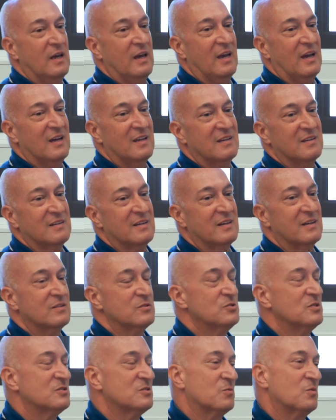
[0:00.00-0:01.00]
And
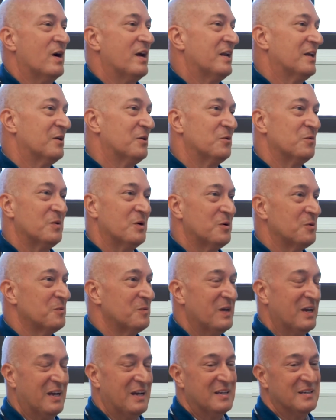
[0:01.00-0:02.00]
she's a writing guru,
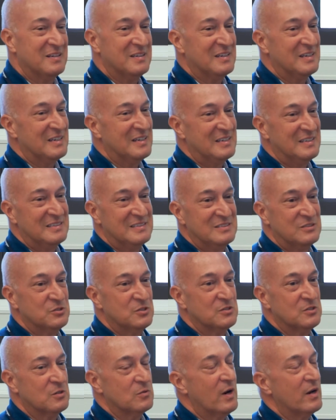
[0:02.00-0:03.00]
and
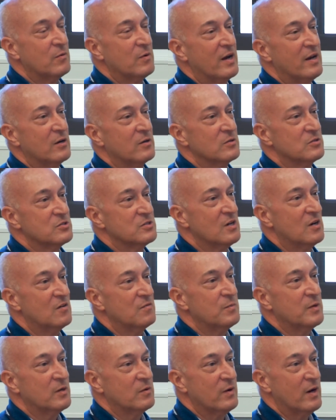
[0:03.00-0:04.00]
she's a great writer
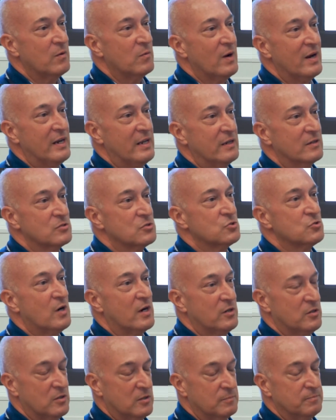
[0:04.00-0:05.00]
herself, but a great writing
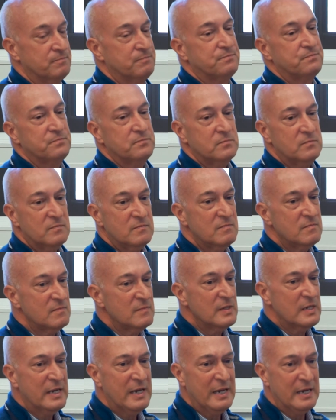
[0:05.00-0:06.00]
instructor.
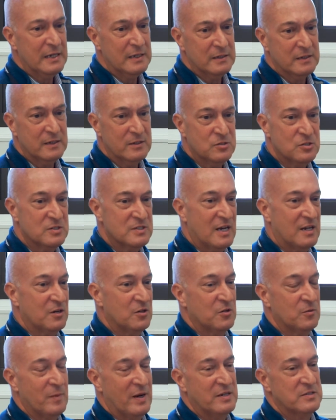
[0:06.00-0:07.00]
And she's out
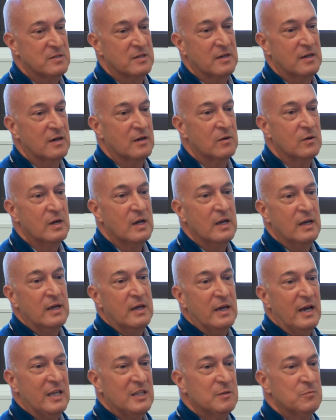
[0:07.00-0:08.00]
in New Mexico.
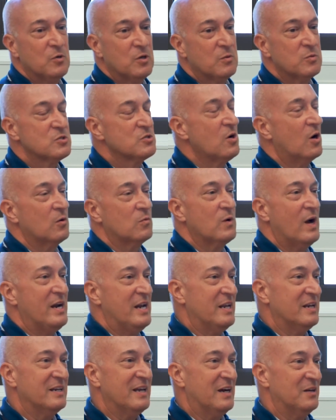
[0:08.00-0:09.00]
And the book was called
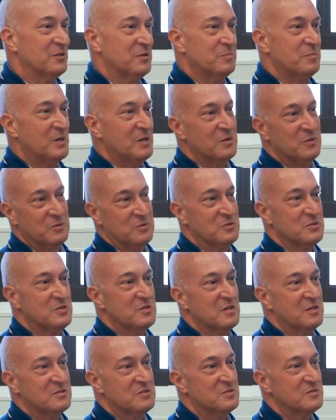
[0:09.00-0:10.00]
Writing Down the Bones,
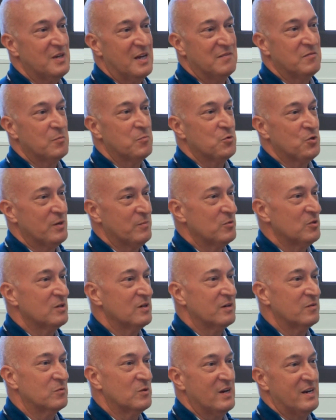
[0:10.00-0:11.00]
and it's kind of a primer
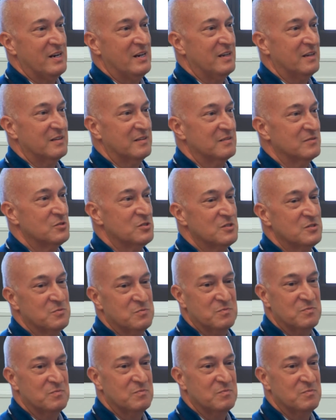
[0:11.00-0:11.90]
on writing, and she's